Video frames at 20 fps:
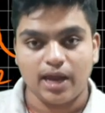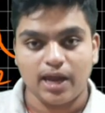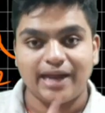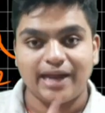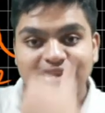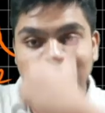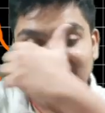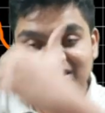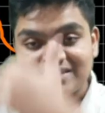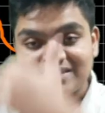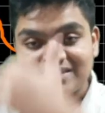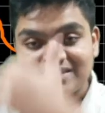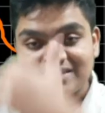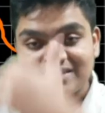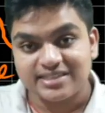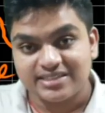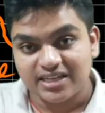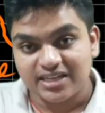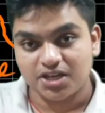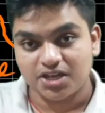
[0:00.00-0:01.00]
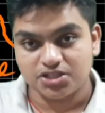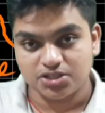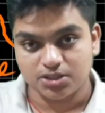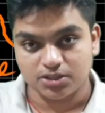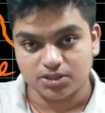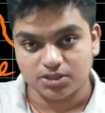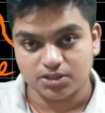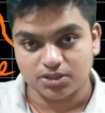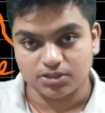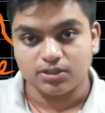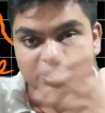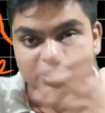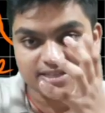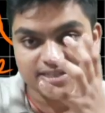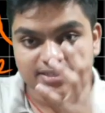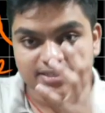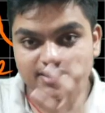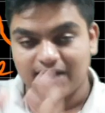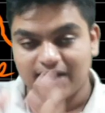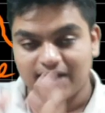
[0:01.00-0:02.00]
And this ejection,
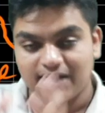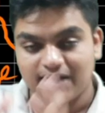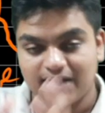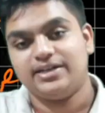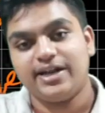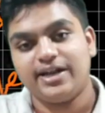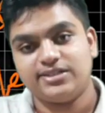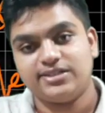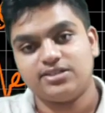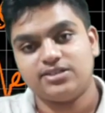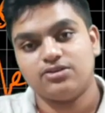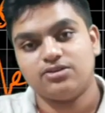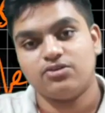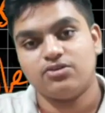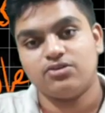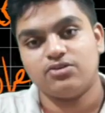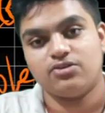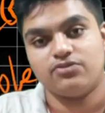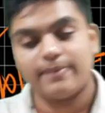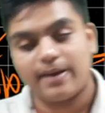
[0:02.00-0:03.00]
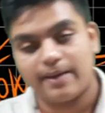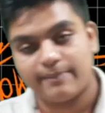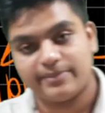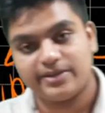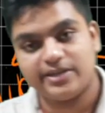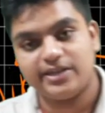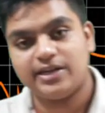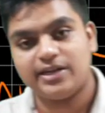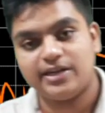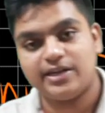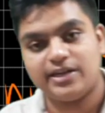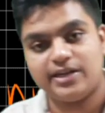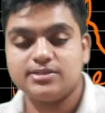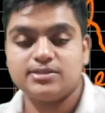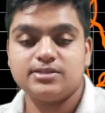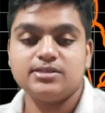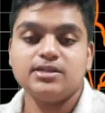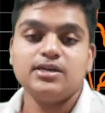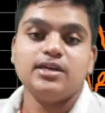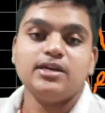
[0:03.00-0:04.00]
this contraction of the mammary
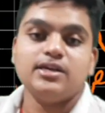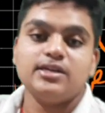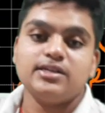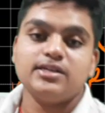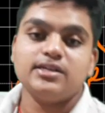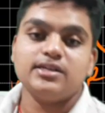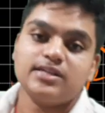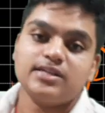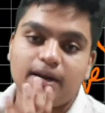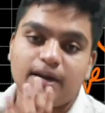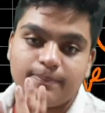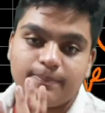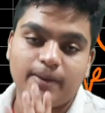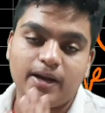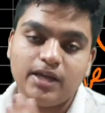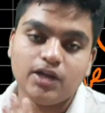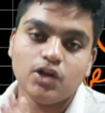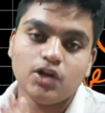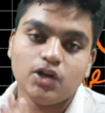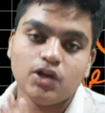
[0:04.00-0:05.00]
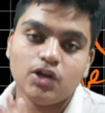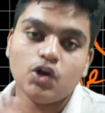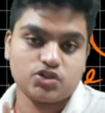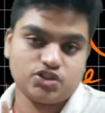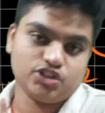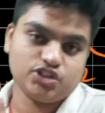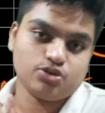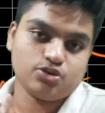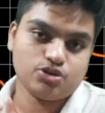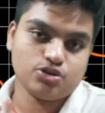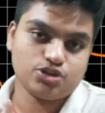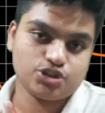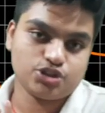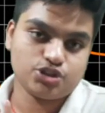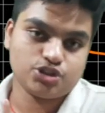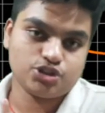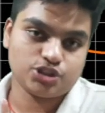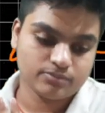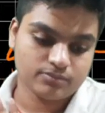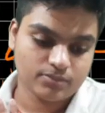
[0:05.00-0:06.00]
glands is done by
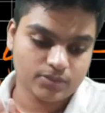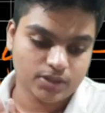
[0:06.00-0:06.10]
oxytocin.